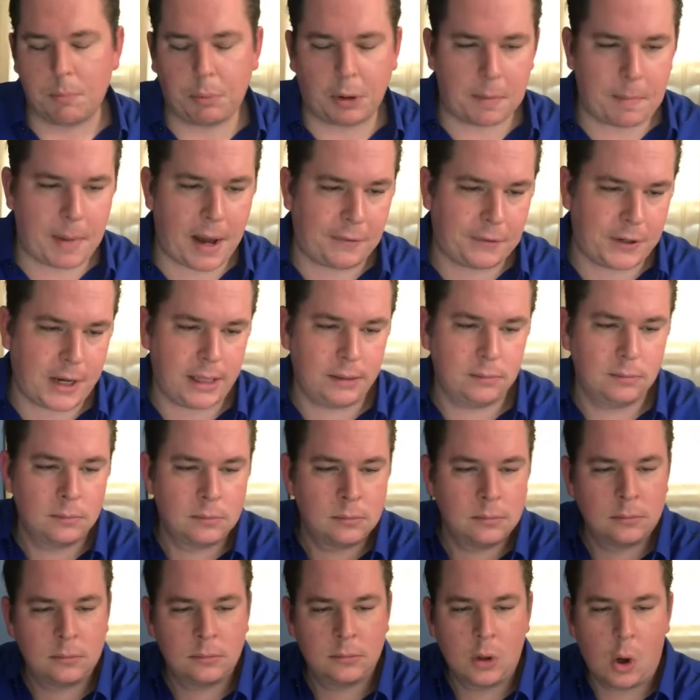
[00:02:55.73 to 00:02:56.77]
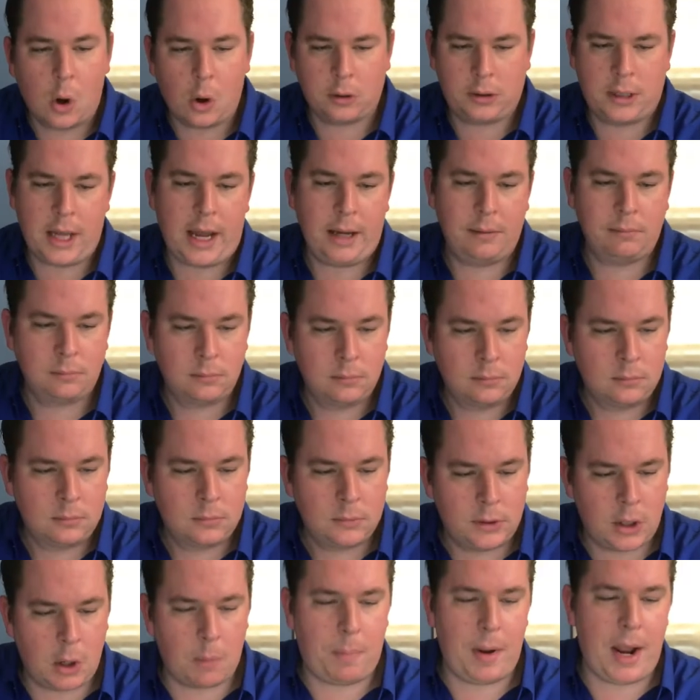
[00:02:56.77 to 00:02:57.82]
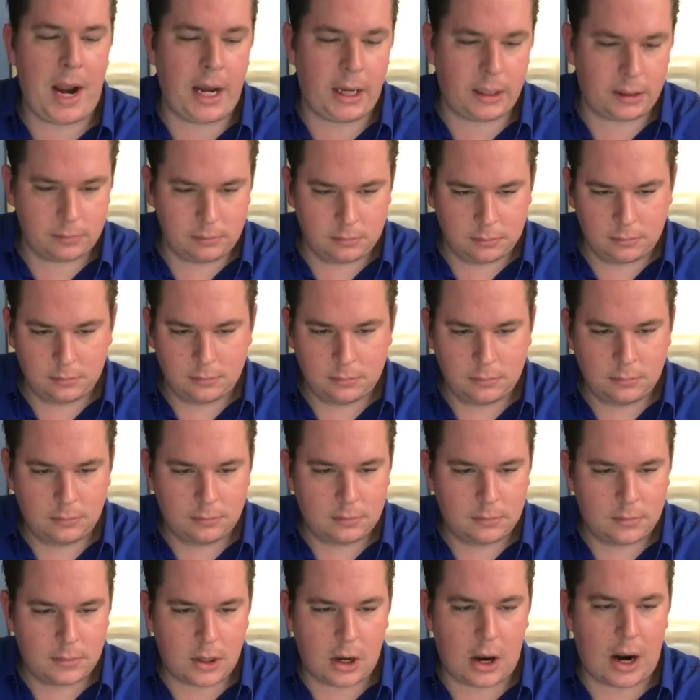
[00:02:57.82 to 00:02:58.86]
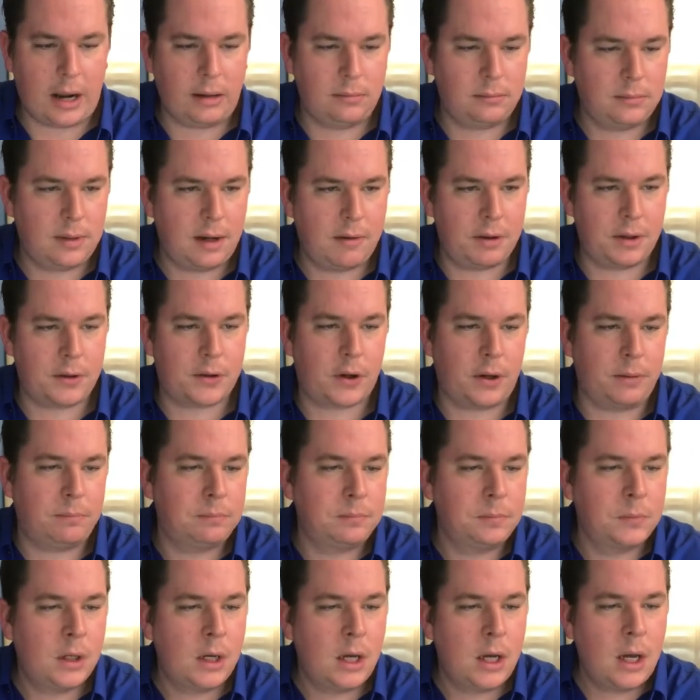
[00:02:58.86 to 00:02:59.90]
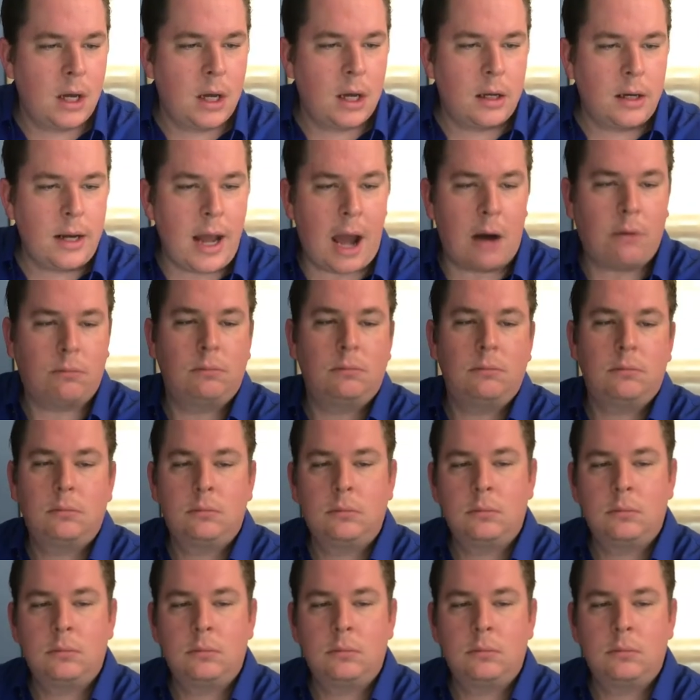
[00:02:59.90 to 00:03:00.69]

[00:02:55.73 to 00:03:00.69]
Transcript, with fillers: bloodbath day. Hold day. Don't panic. It's alright. Everything's good. Now,